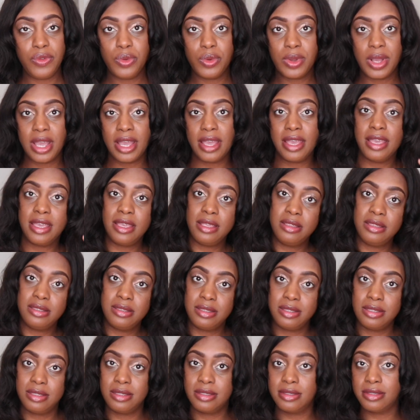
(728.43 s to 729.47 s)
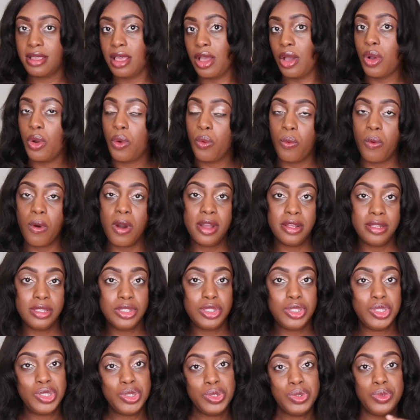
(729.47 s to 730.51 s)
you guys want
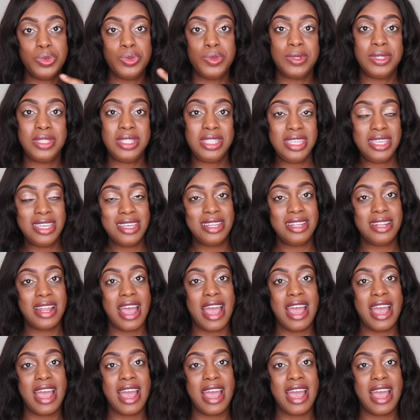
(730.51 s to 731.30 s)
to see it,